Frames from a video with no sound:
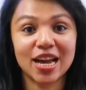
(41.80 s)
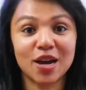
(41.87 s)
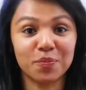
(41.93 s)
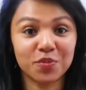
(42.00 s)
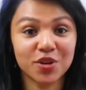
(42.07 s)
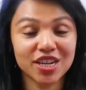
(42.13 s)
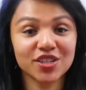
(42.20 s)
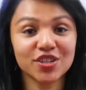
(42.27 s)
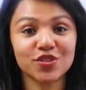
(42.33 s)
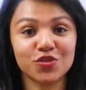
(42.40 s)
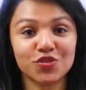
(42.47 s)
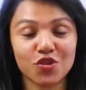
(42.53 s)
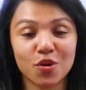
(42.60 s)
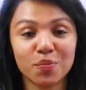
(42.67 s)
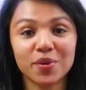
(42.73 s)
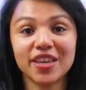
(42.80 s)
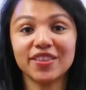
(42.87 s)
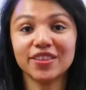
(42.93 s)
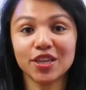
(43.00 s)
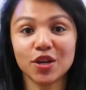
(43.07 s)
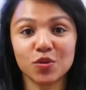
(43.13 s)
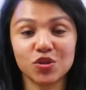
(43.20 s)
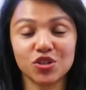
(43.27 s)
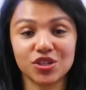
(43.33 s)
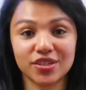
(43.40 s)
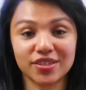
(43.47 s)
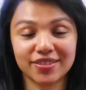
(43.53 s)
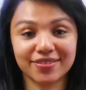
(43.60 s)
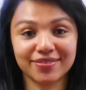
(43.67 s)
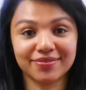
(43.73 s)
A Precious Drop in the Ocean.